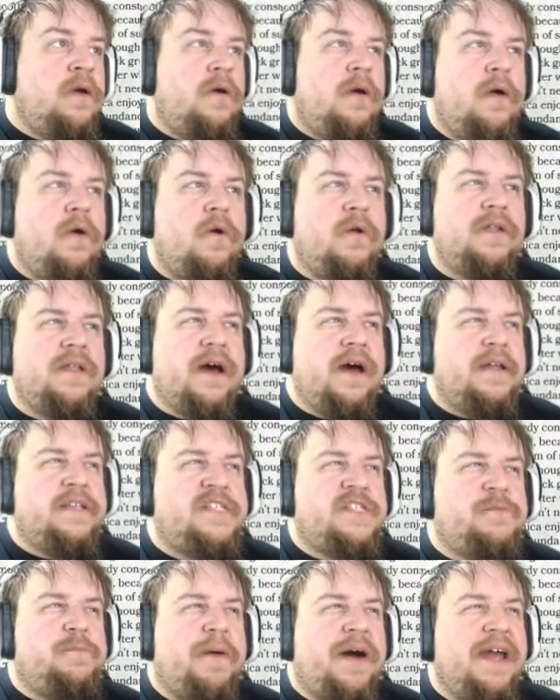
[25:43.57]
Hold on,
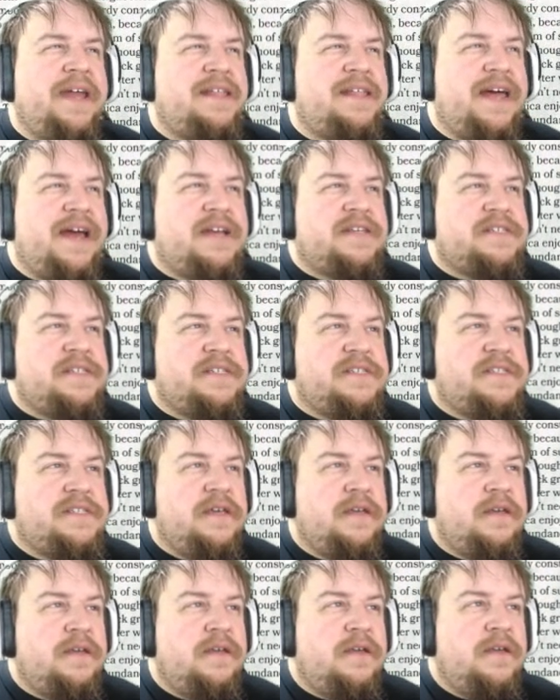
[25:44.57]
spyglasses.
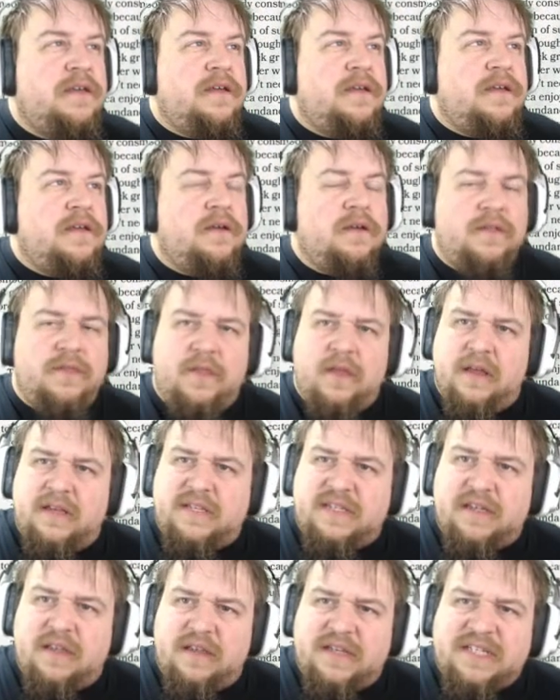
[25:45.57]
Oh,
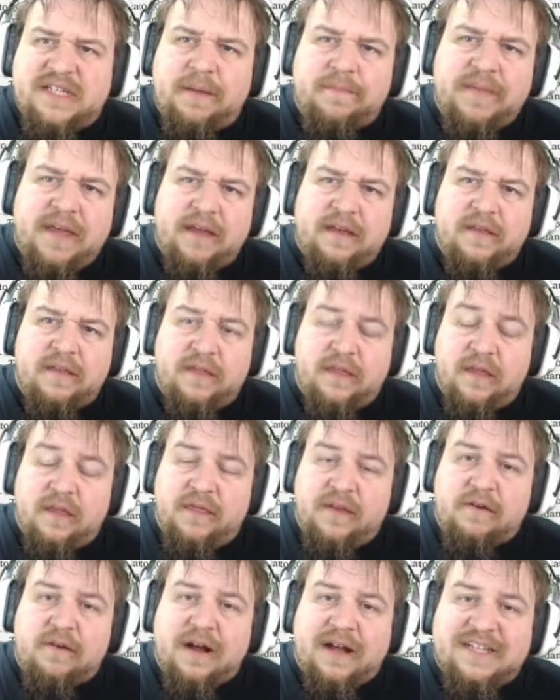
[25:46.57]
something,
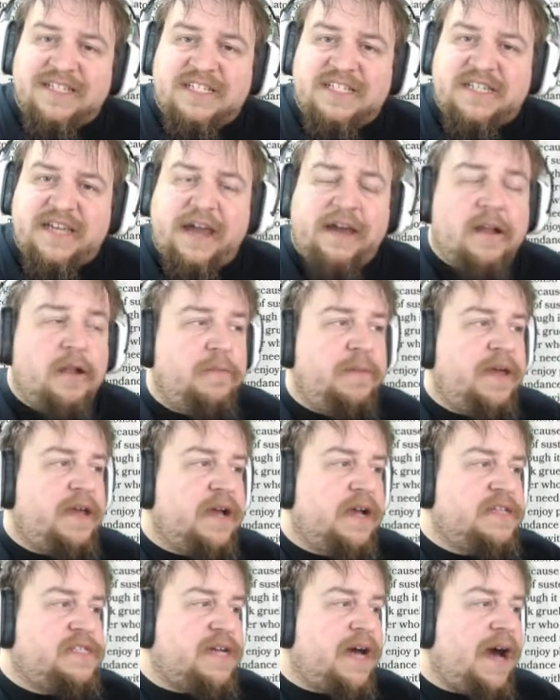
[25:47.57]
they're on sale
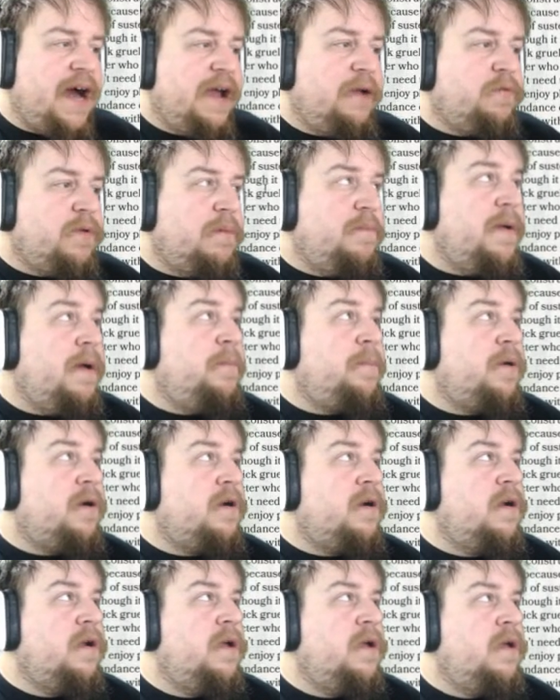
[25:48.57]
because I
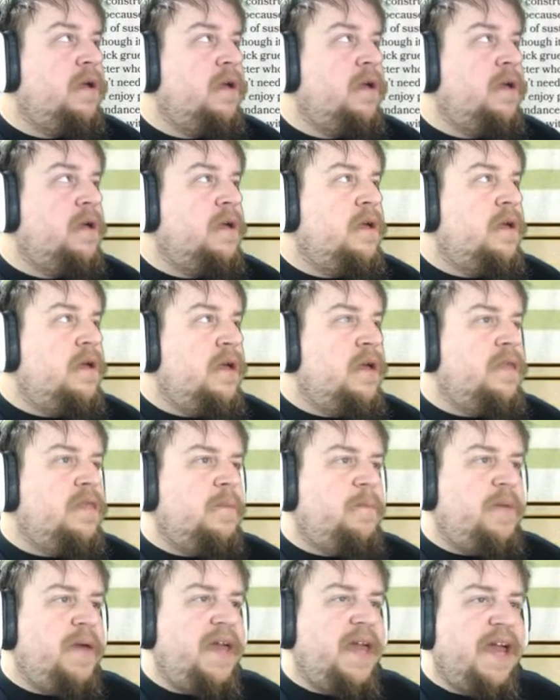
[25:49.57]
remember in the
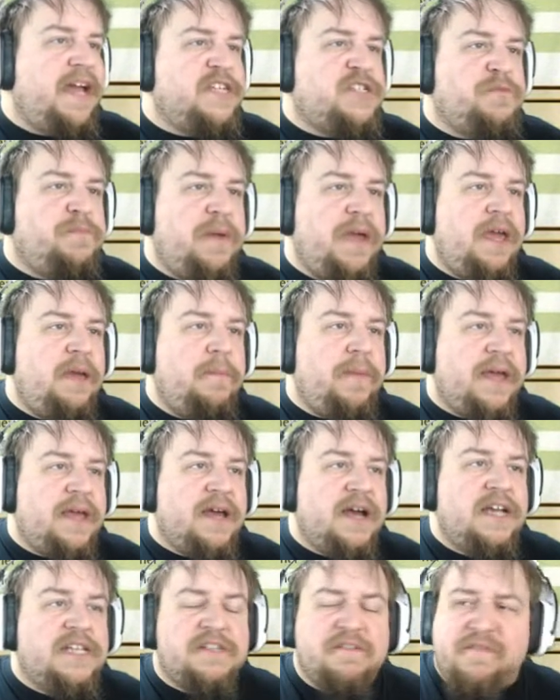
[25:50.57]
P H B
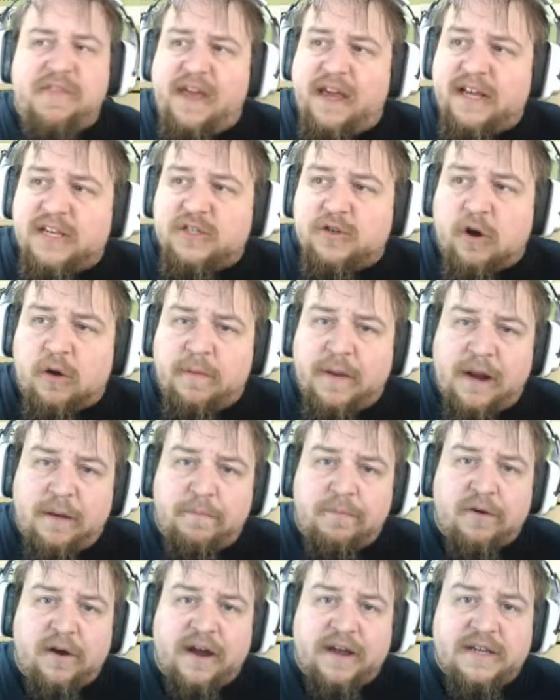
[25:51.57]
because of the exorbitant
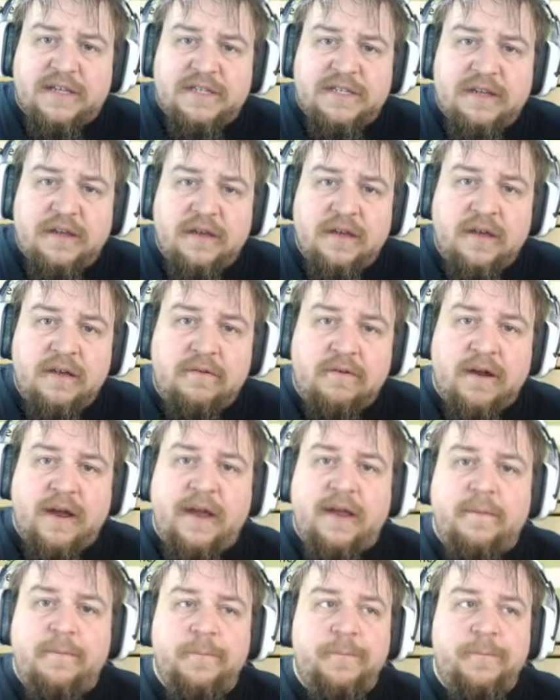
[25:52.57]
price, right?